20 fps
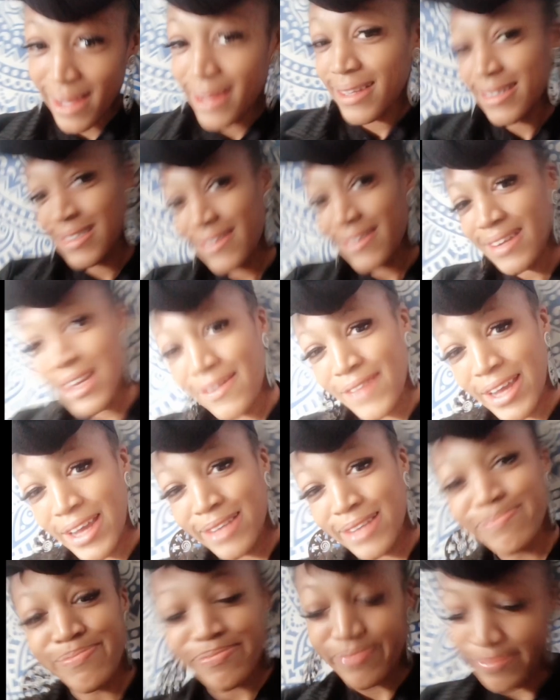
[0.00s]
So
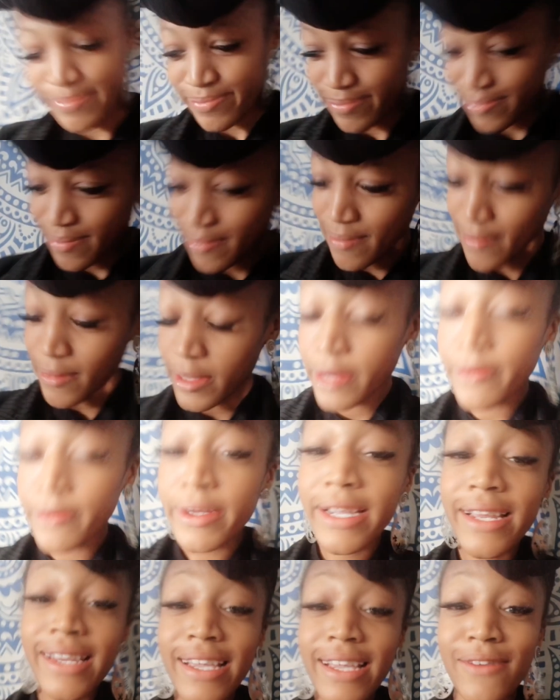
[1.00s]
anyway,
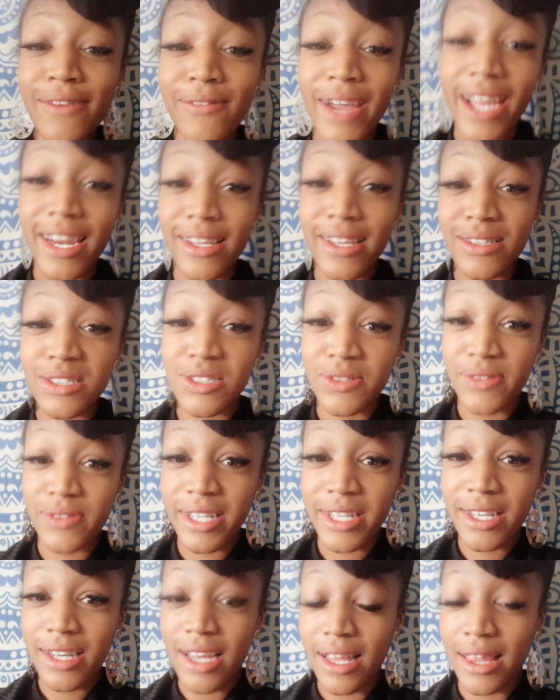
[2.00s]
we're going to get right into
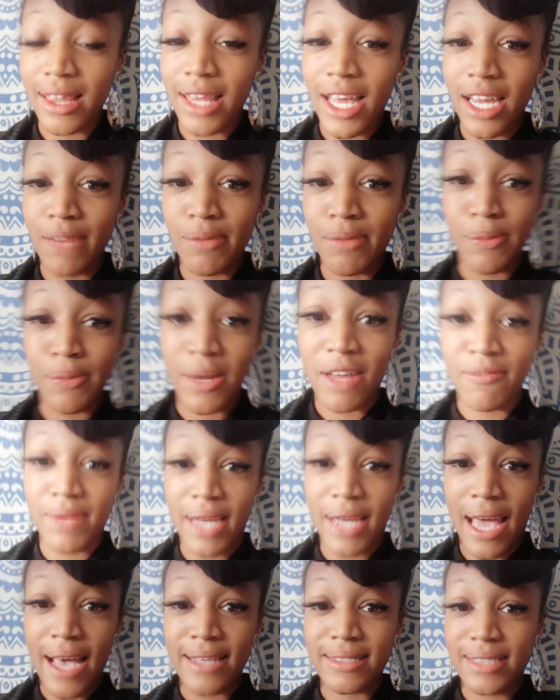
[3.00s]
it. A lot of people have
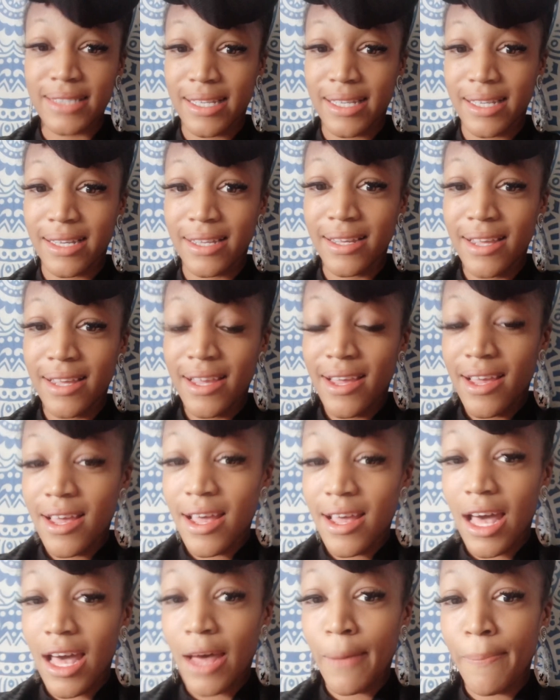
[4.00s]
been asking
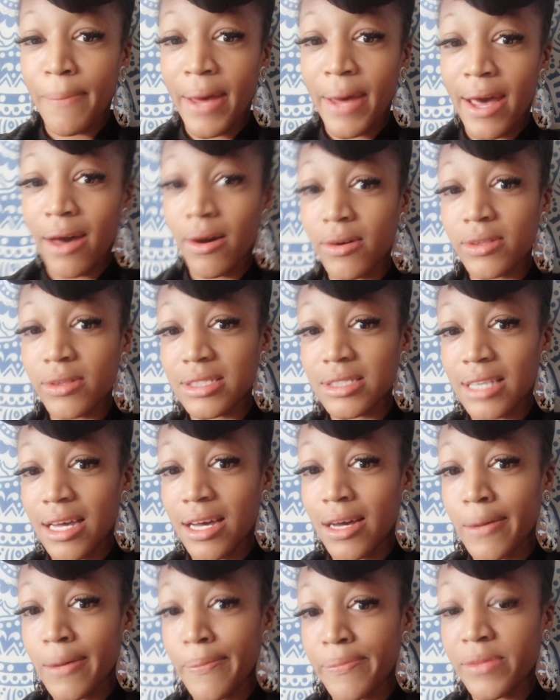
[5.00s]
about
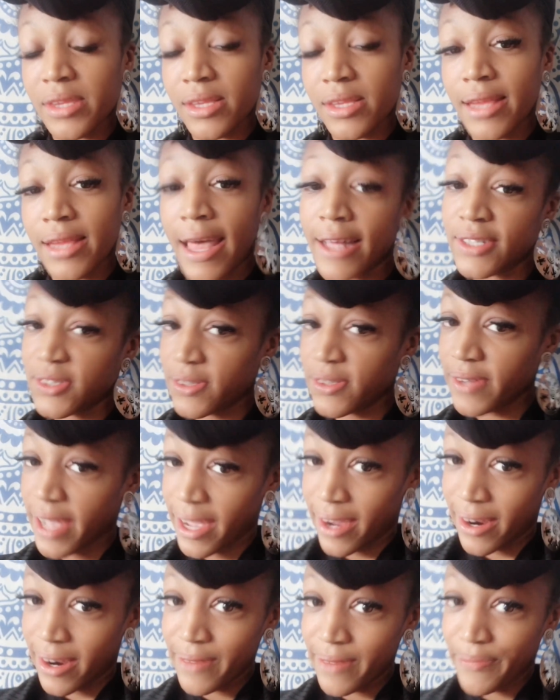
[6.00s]
natural
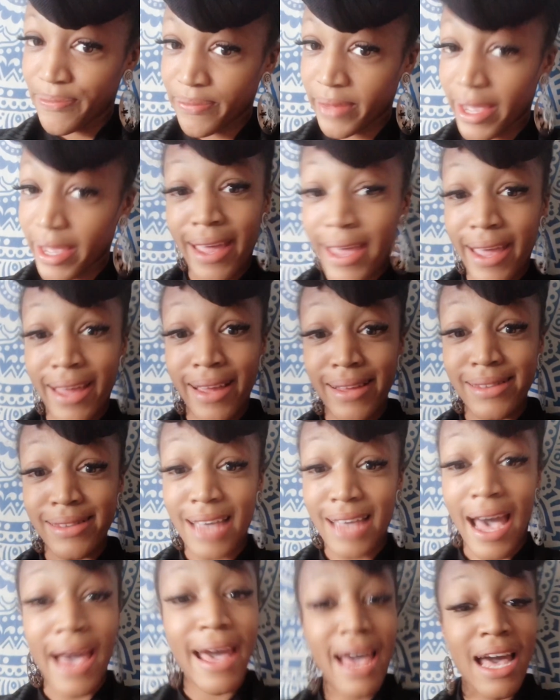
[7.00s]
hair,
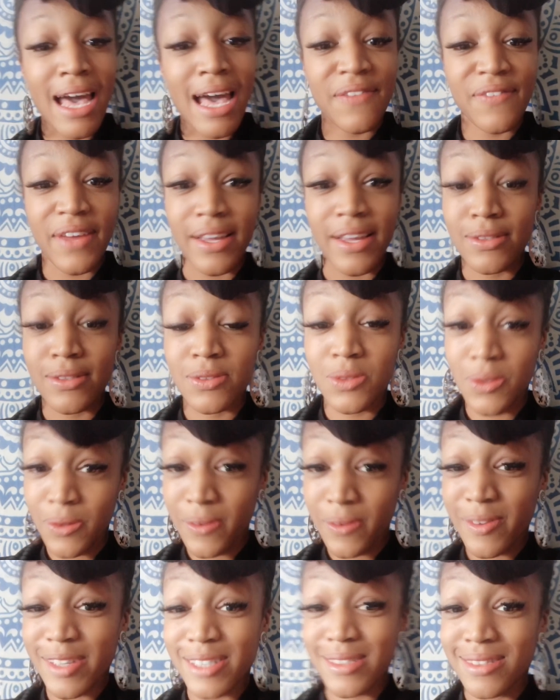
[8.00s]
and I have a
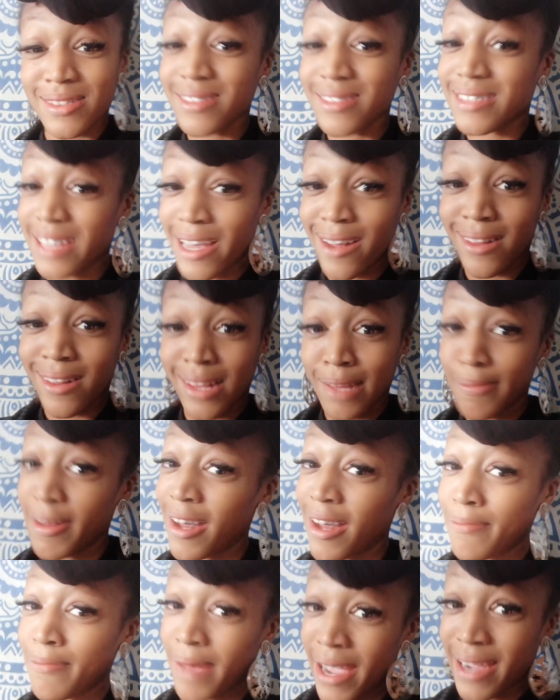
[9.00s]
story to tell
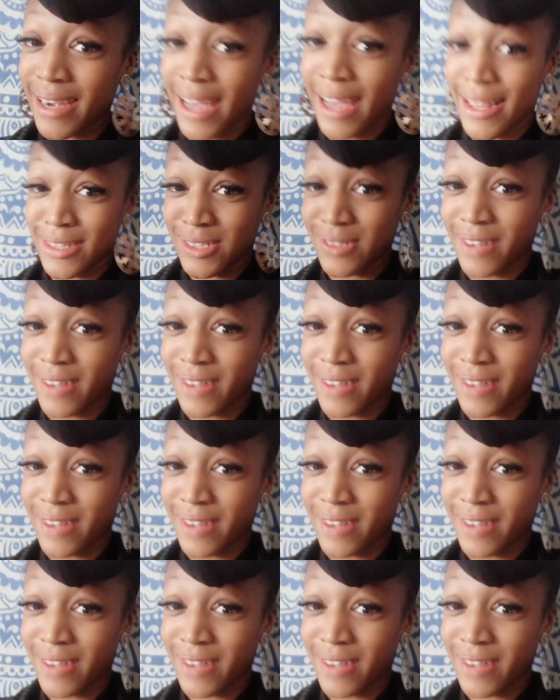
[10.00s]
about my natural